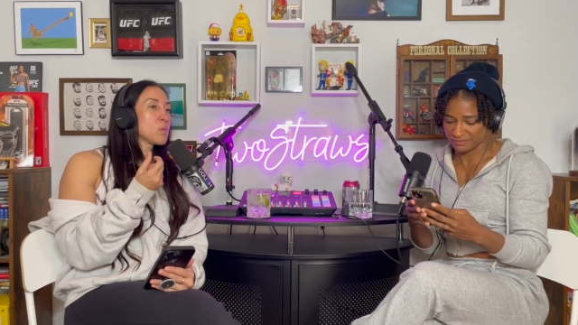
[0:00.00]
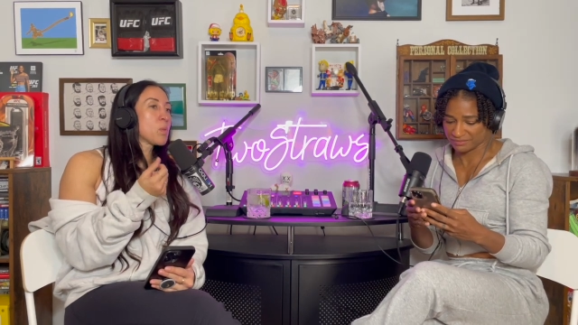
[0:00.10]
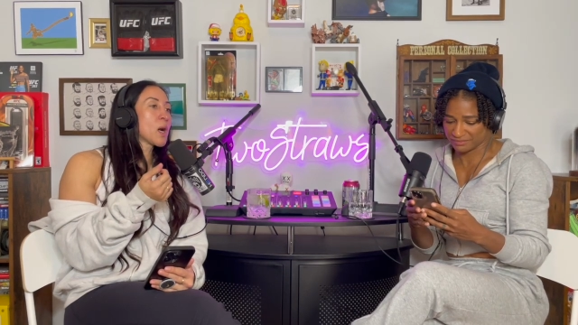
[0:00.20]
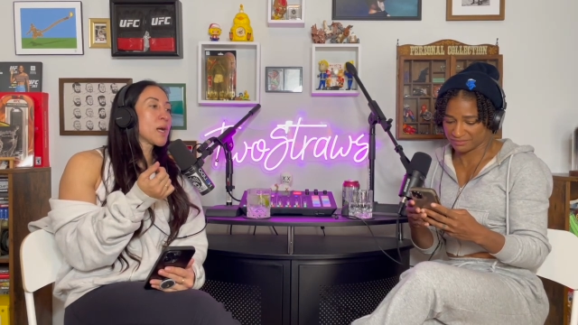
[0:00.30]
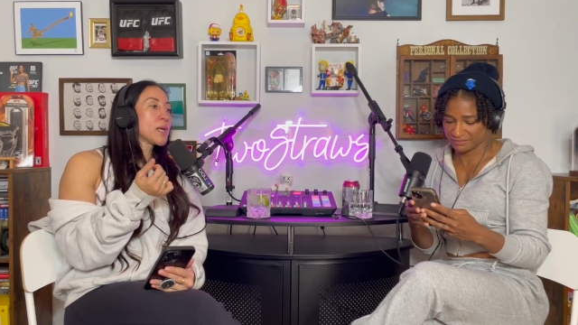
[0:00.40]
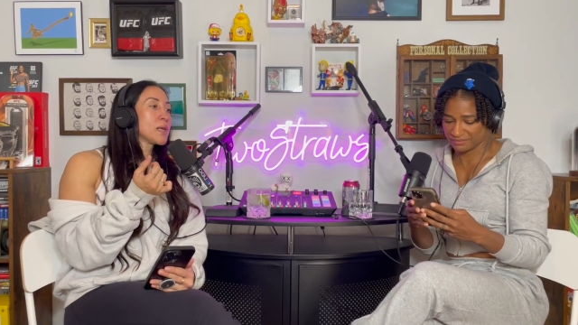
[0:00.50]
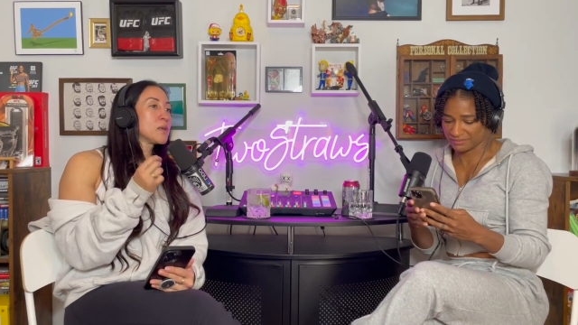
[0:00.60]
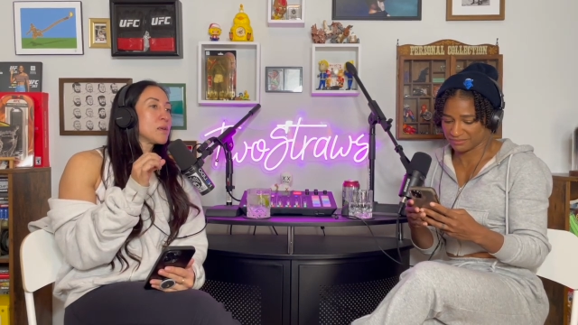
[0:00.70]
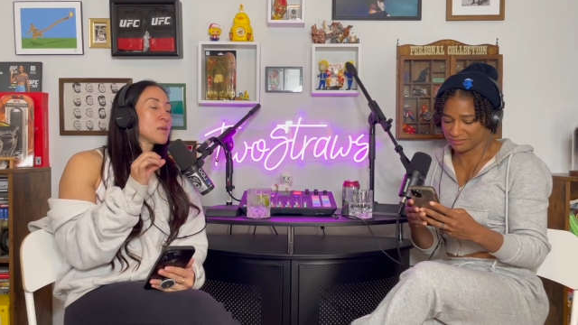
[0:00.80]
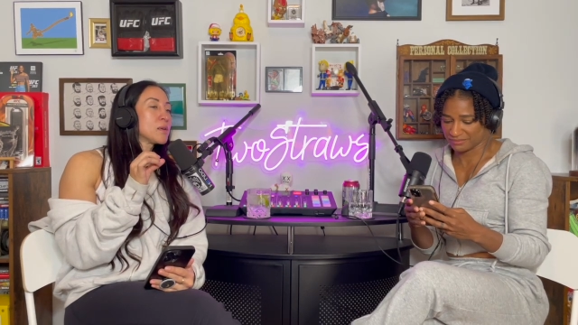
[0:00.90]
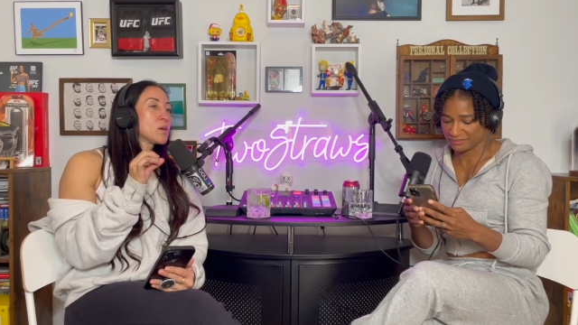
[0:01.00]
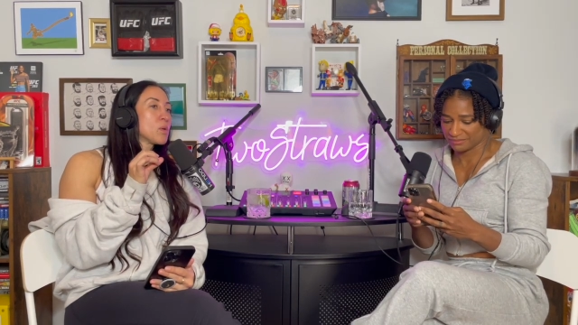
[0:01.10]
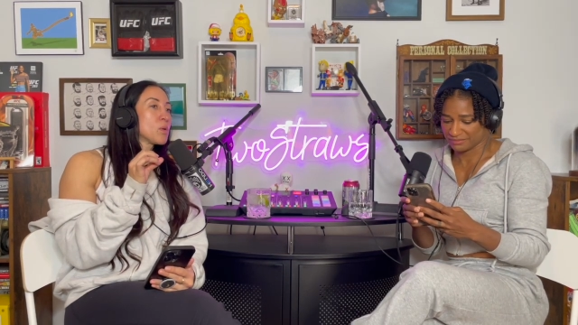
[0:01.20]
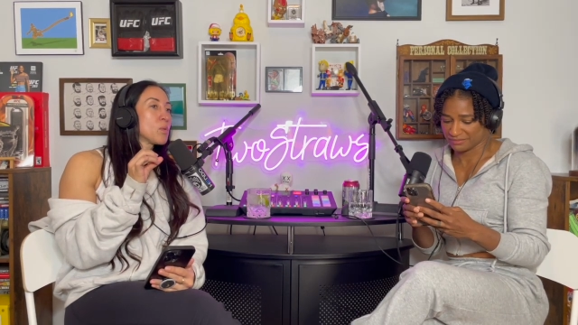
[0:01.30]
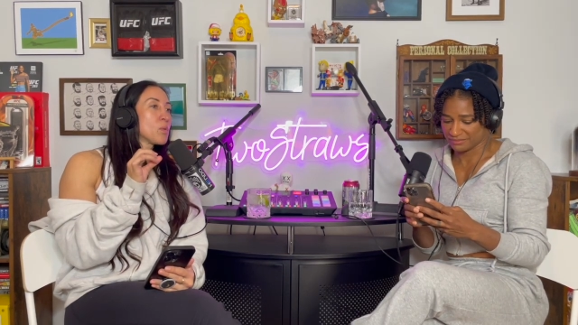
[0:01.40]
Speaker 1: why
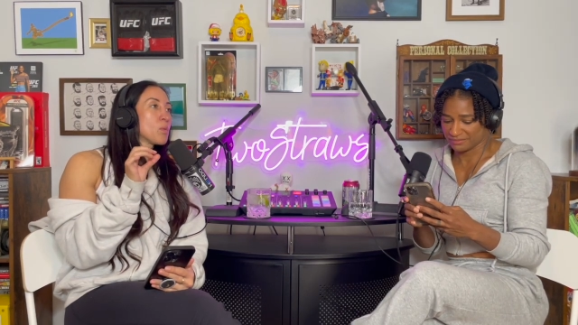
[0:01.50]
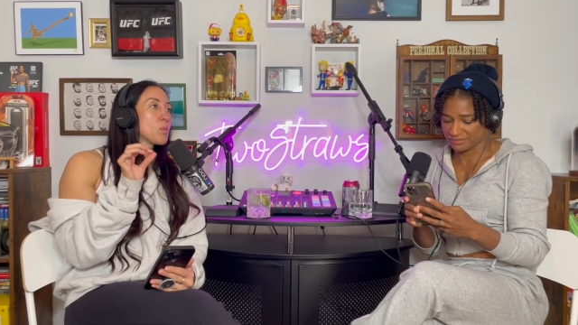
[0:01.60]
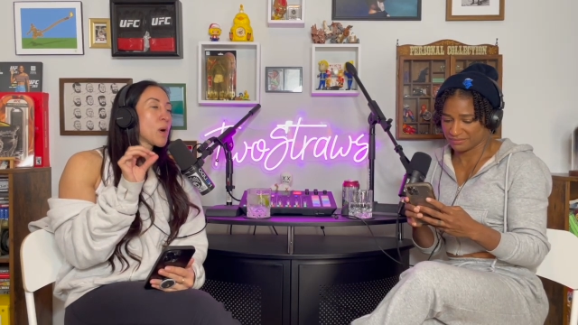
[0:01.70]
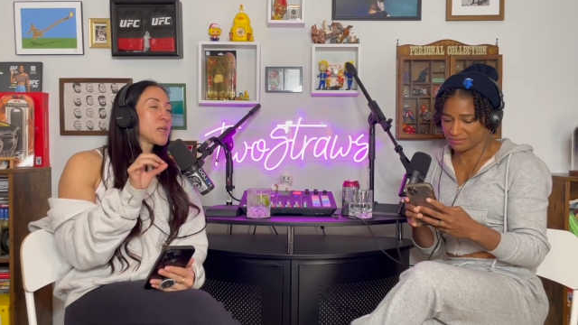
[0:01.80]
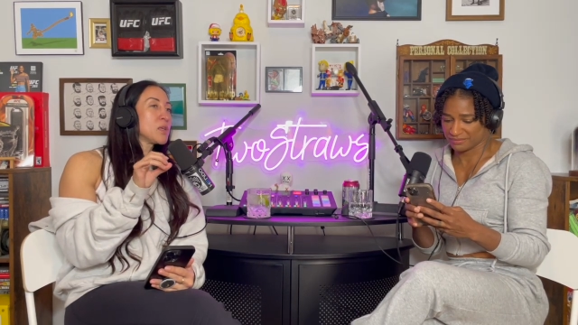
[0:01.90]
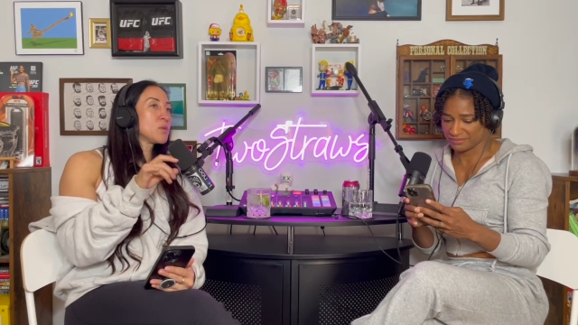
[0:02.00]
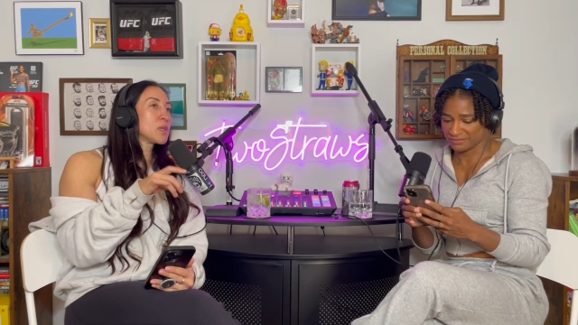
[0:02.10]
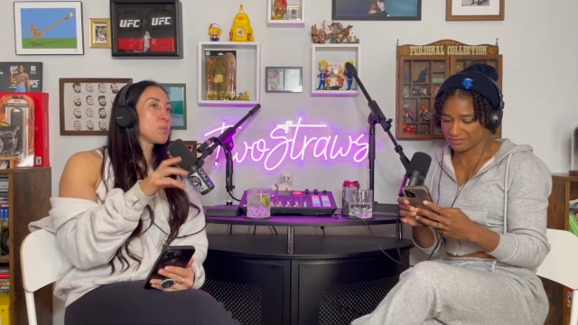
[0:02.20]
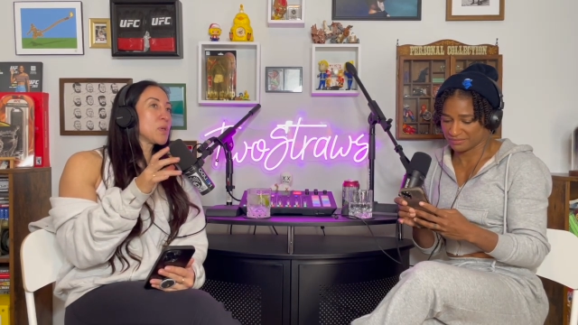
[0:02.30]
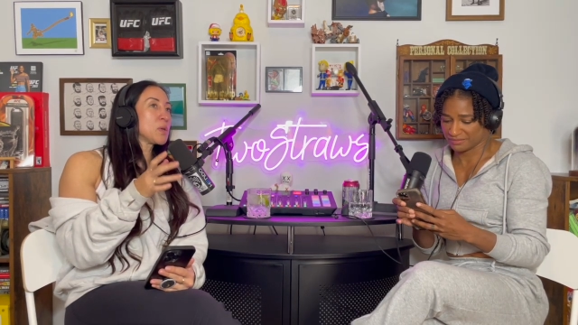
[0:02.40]
why do you think